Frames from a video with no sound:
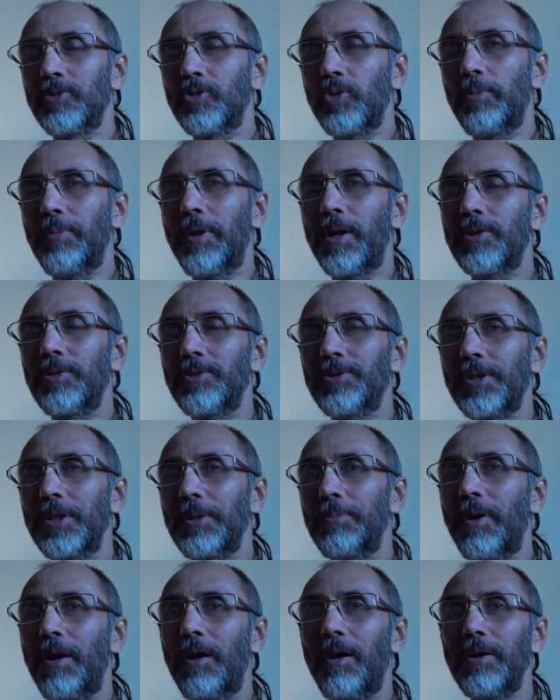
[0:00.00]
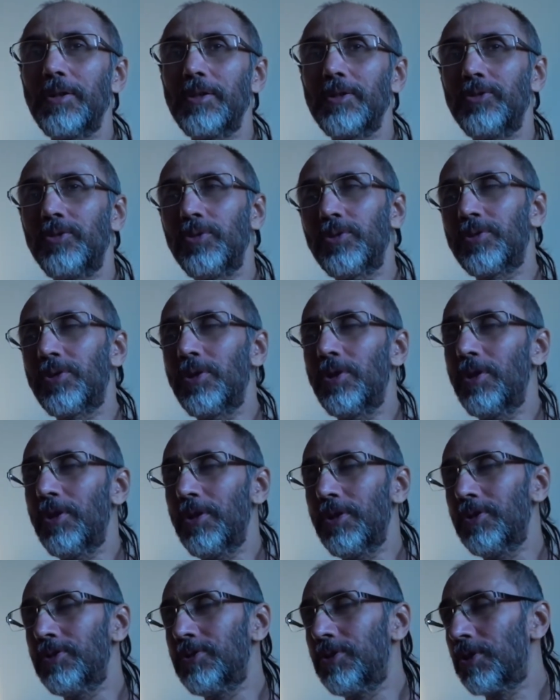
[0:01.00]
Tomaro Sevai Dukha
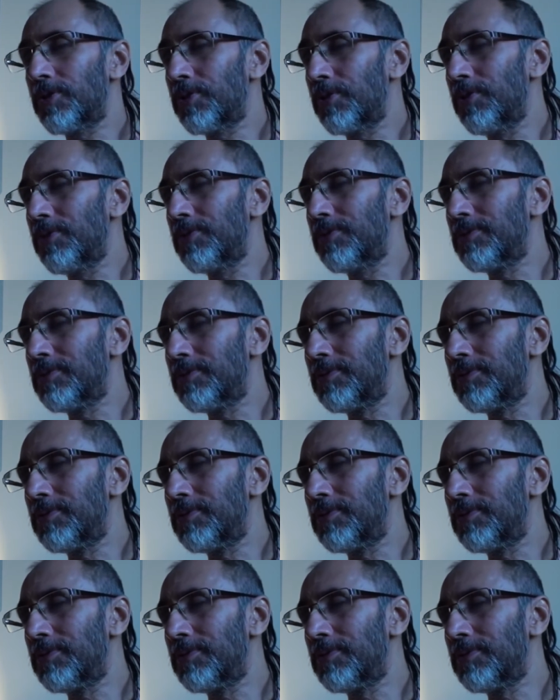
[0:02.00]
Hai Jato.